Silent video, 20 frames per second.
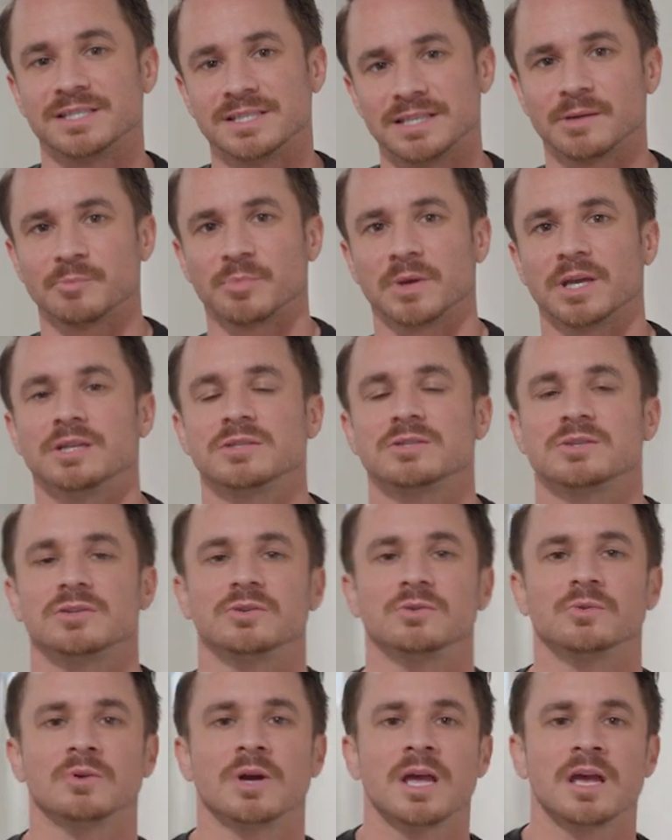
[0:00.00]
to dip
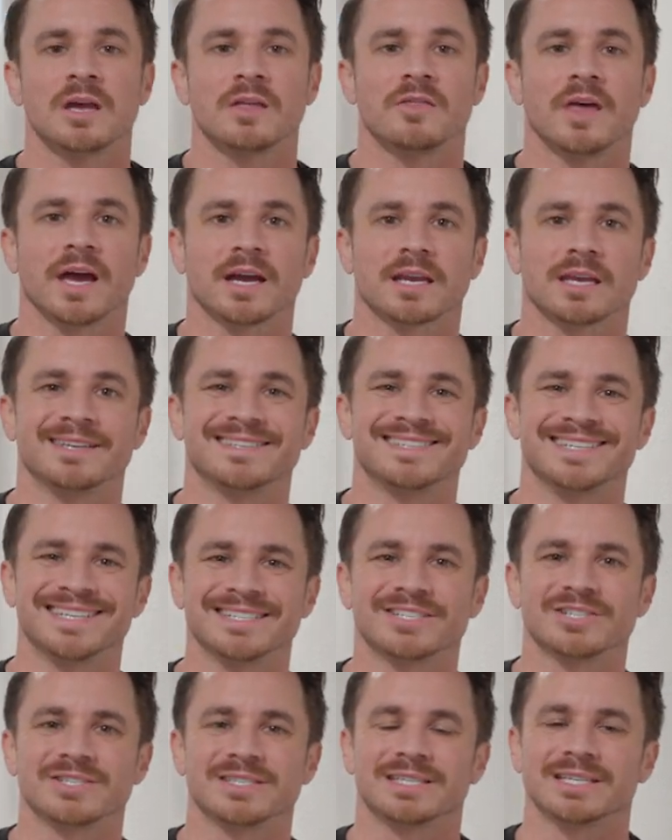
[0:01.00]
into that
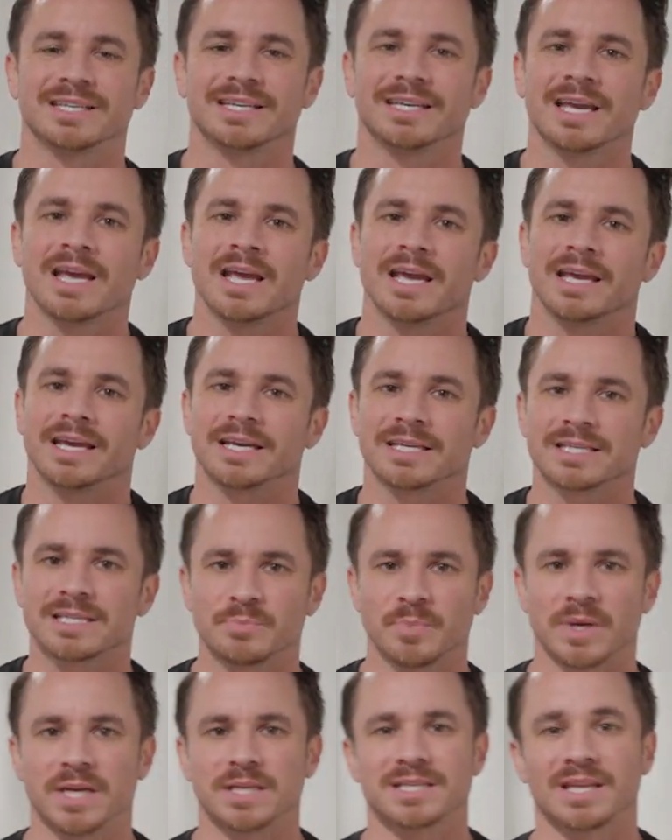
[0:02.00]
contingency
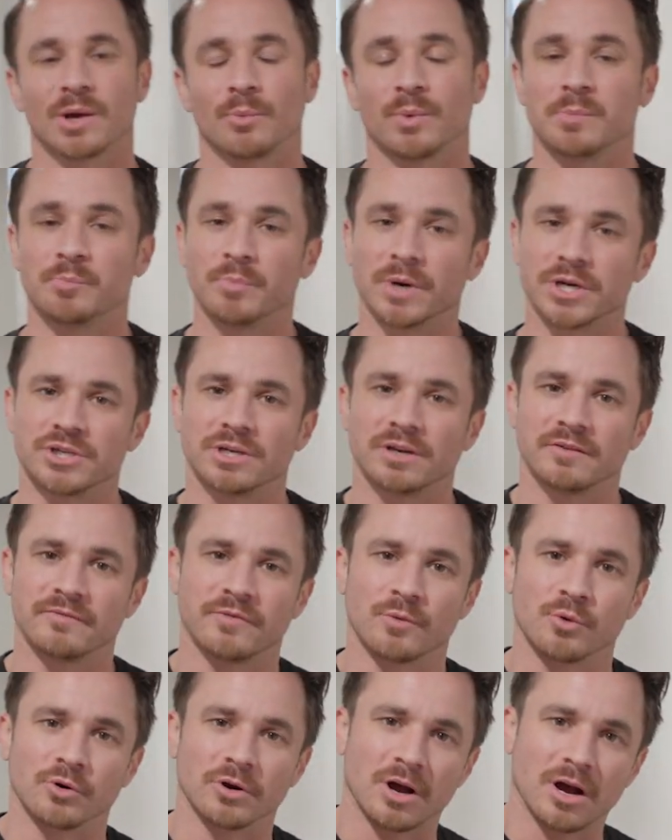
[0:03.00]
expense that we budgeted
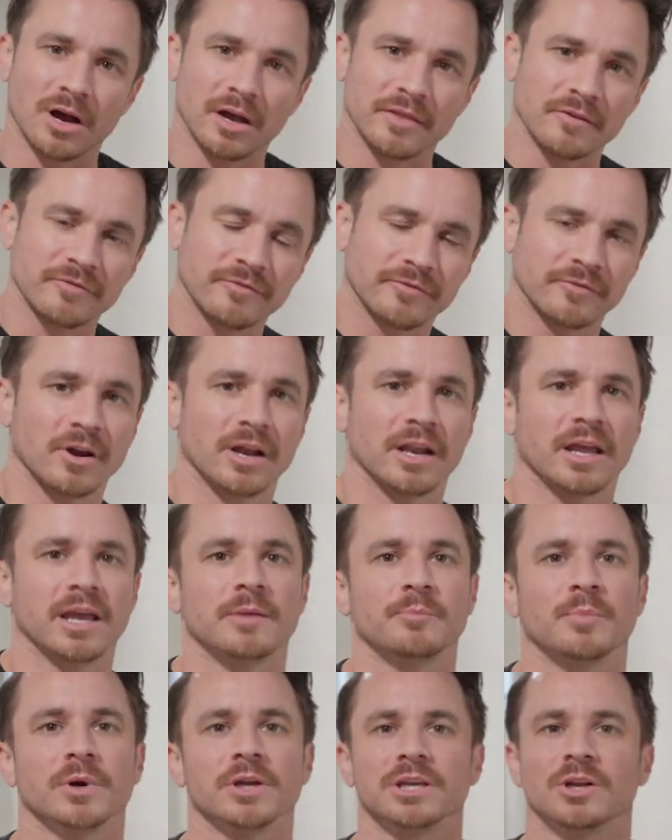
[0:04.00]
for on the front
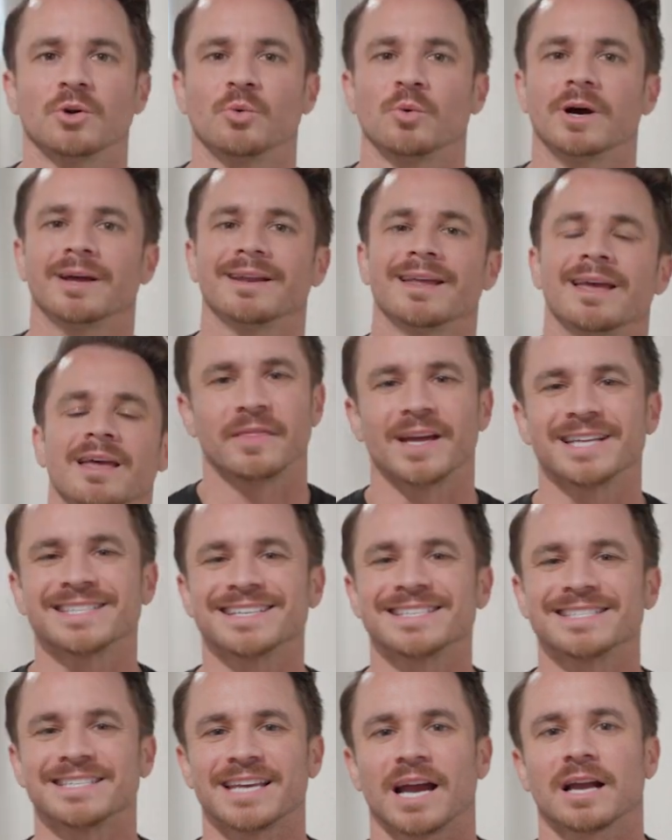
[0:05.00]
end. But you know what? That's
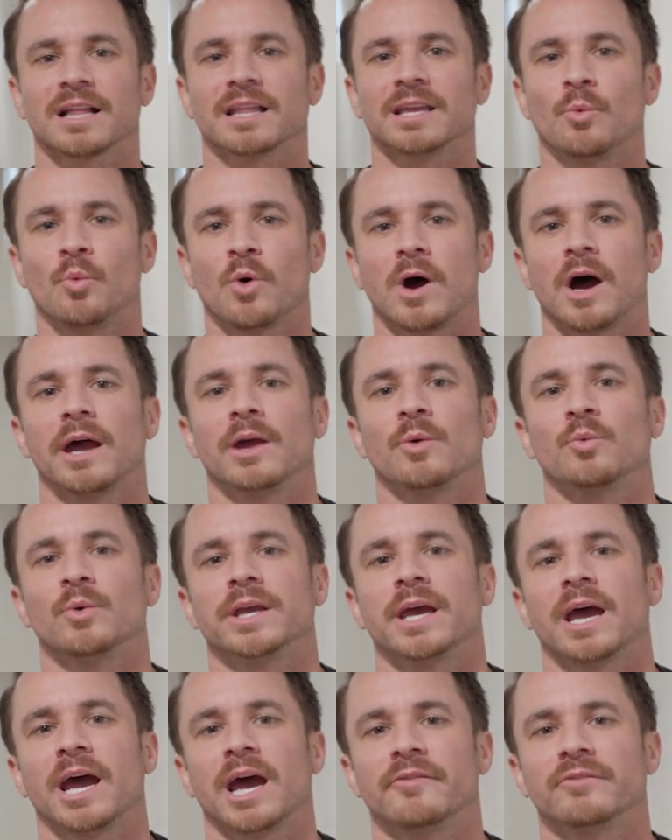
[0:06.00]
exactly why we
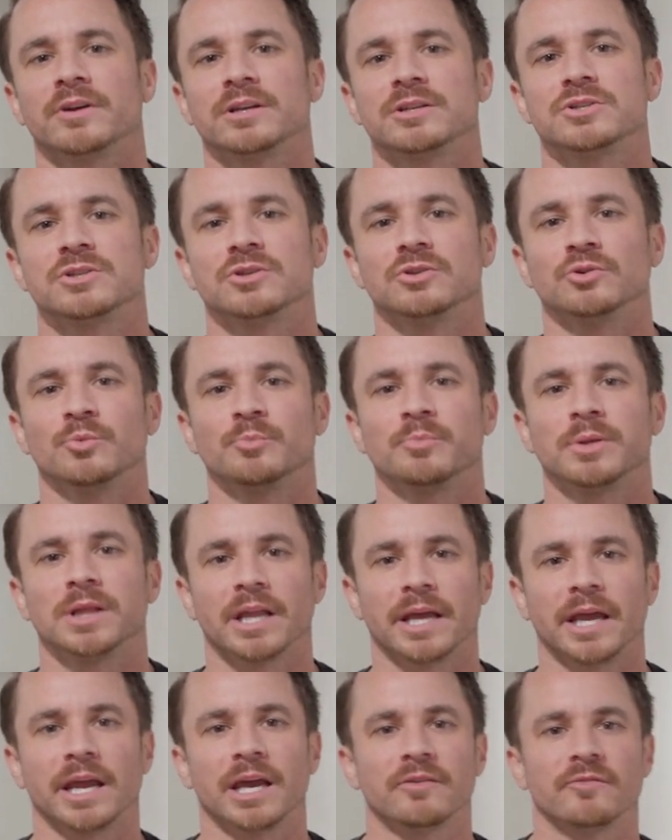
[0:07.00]
have it, to
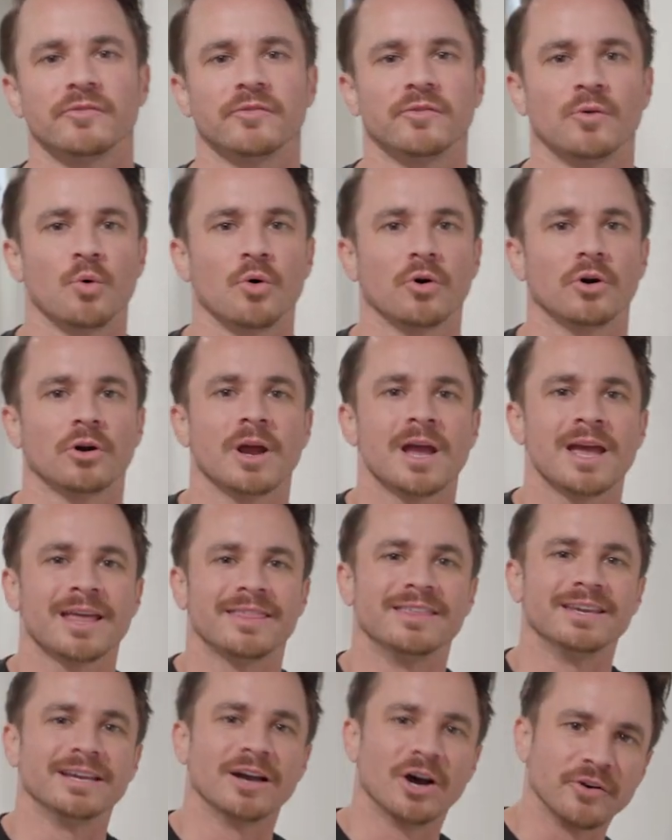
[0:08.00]
plan for
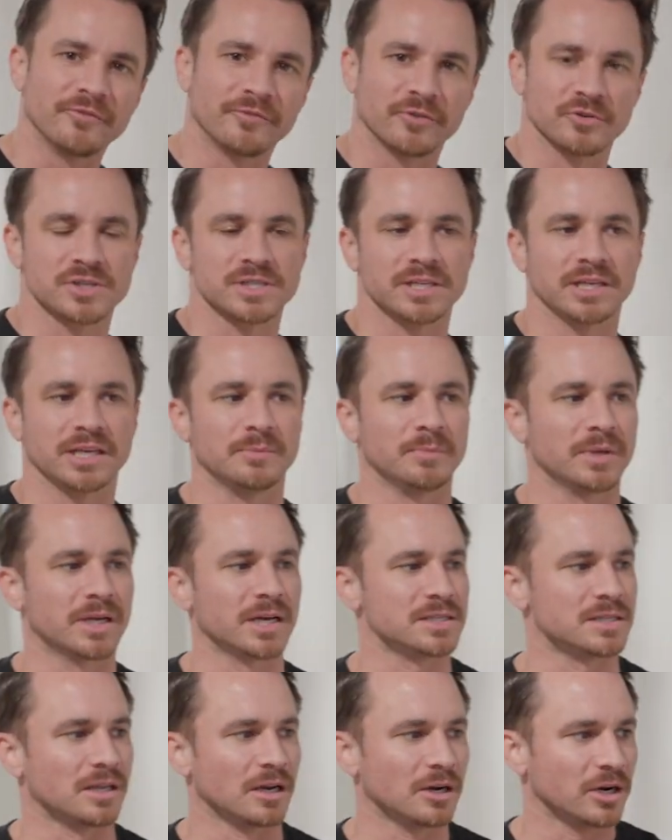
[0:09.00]
the unforeseen,
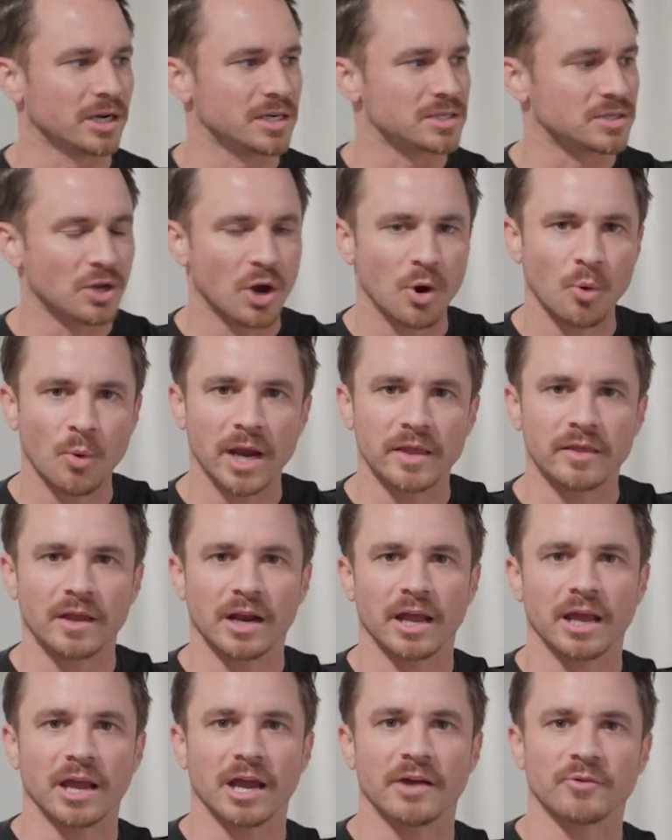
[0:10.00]
because there is no way that
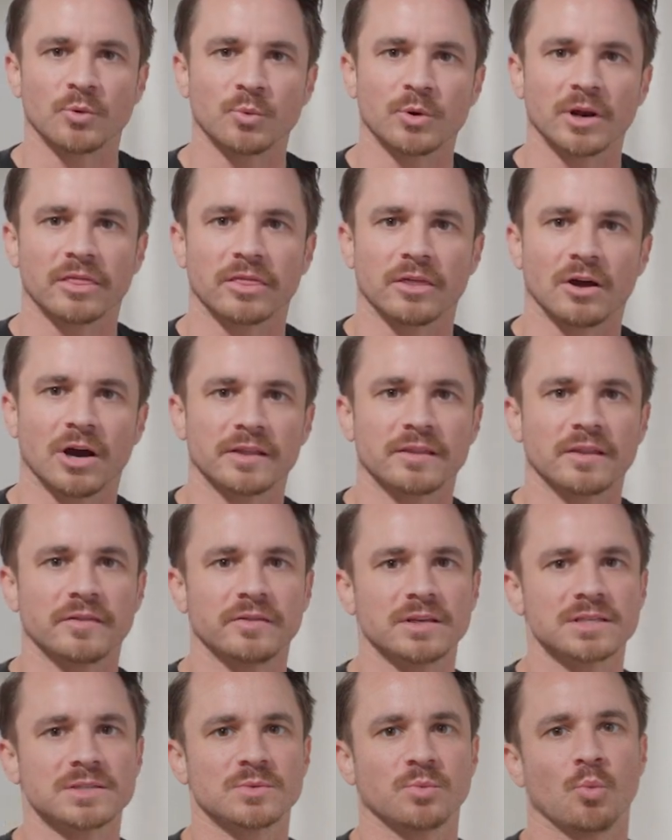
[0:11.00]
I ever would have thought
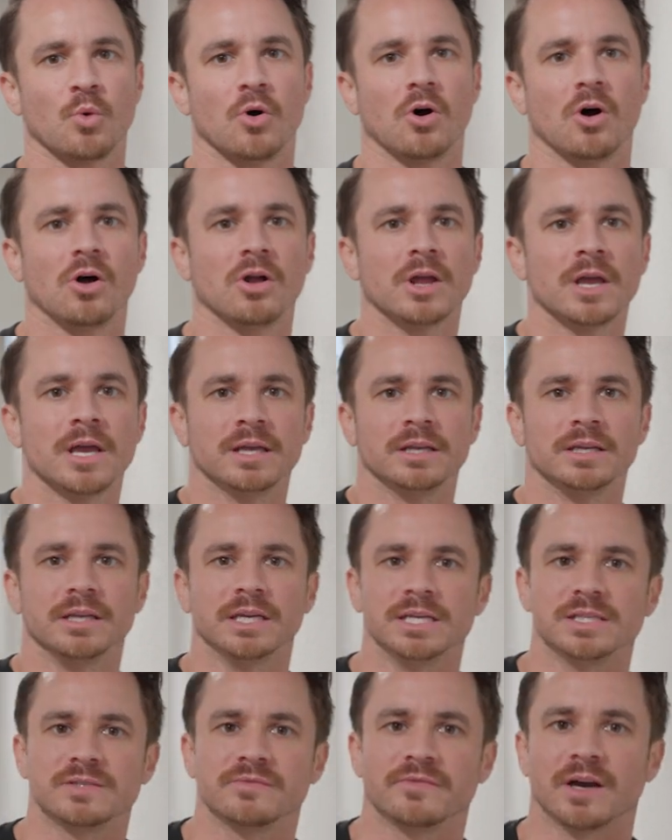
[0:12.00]
that this wall
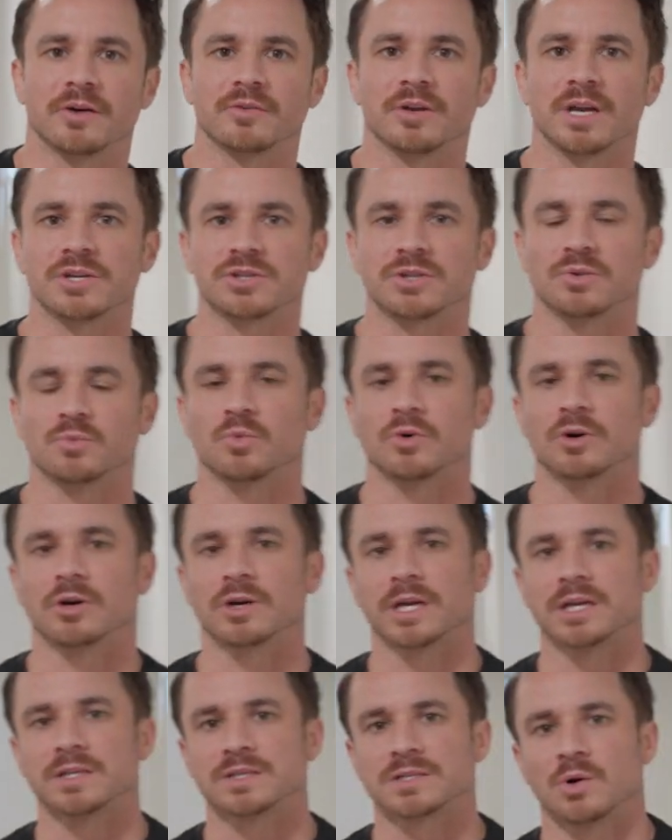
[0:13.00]
needs foundation
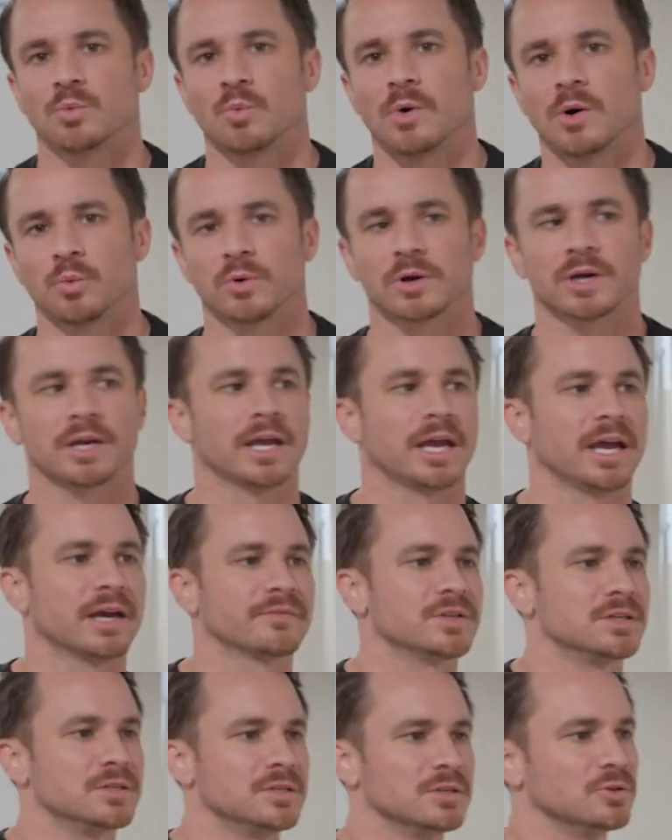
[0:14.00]
work. And so what we're gonna
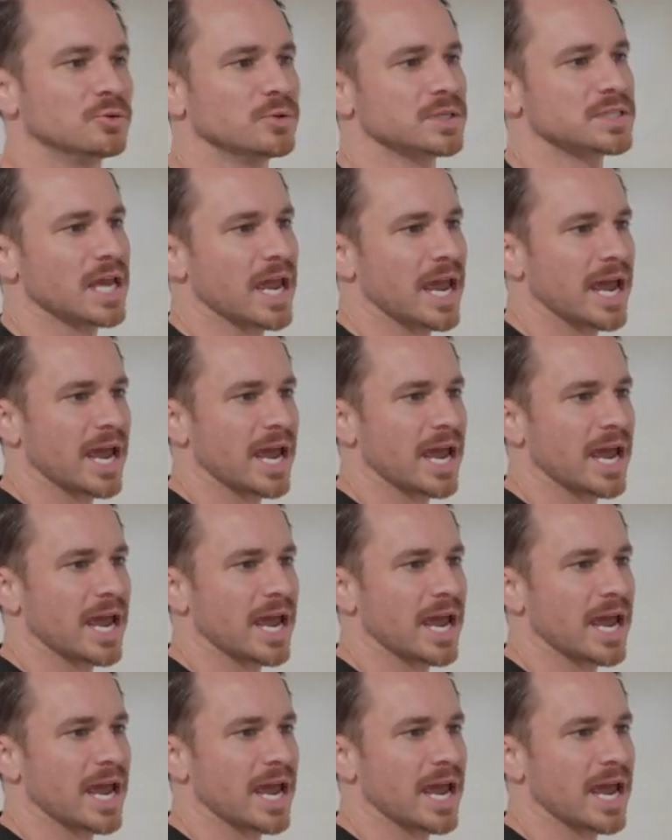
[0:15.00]
have to do is